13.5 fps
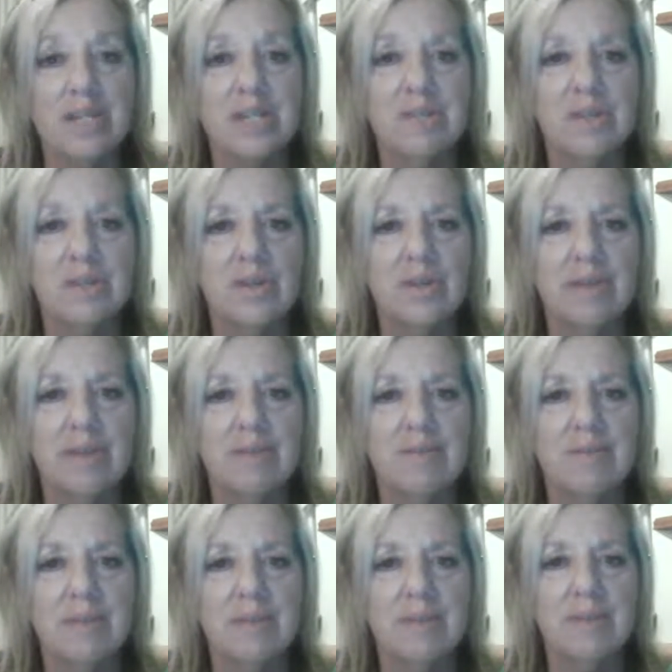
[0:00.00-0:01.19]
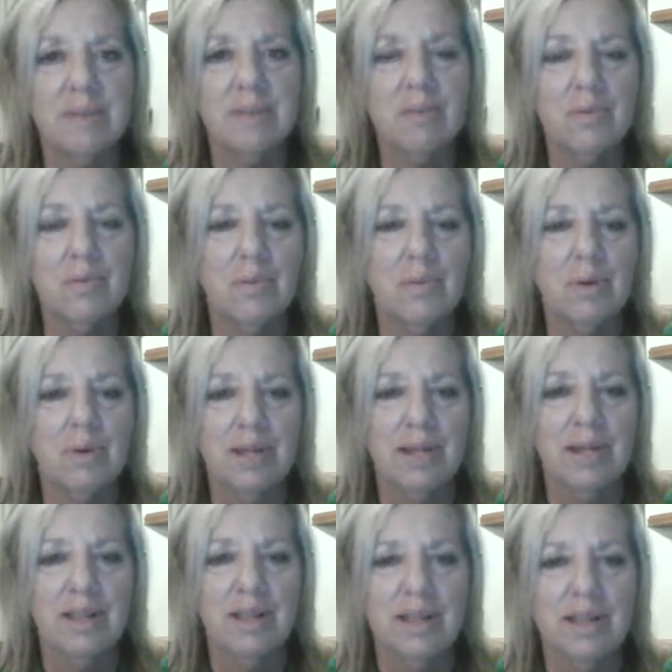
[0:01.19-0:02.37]
even though they've never been there before.
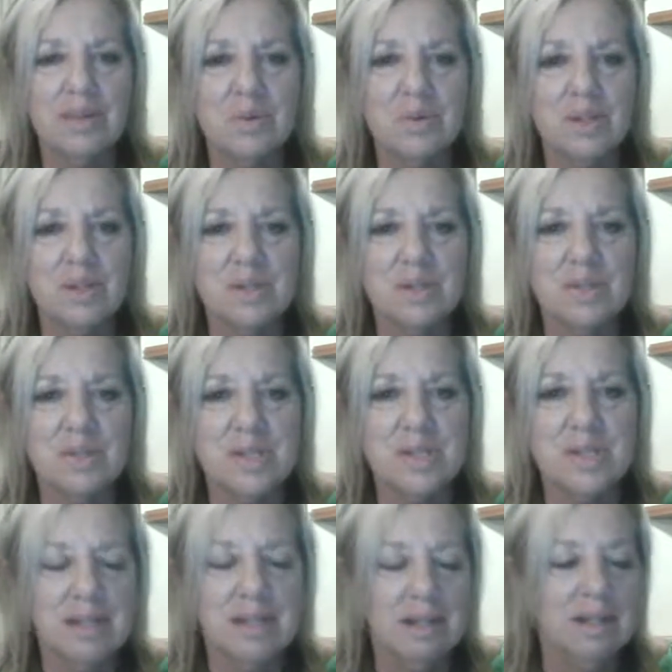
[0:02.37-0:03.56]
That's always interesting.